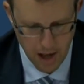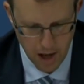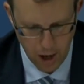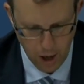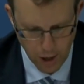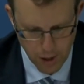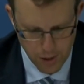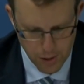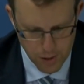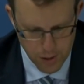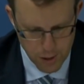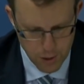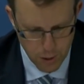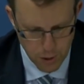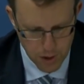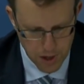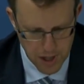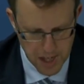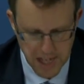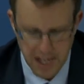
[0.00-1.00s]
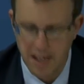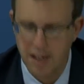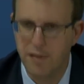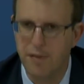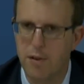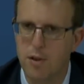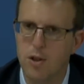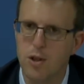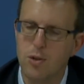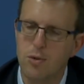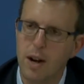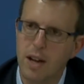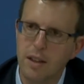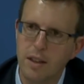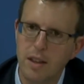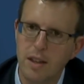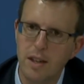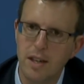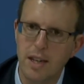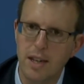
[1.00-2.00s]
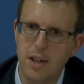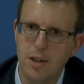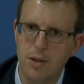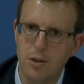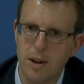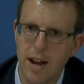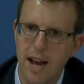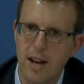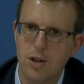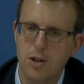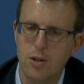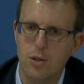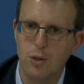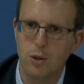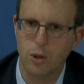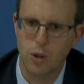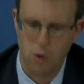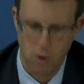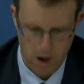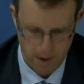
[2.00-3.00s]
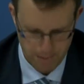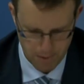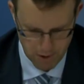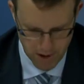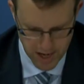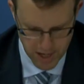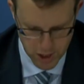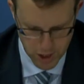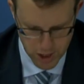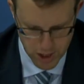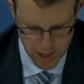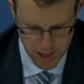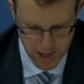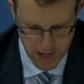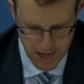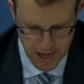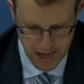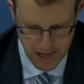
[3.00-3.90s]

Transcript: underscore the need for strengthened international cooperation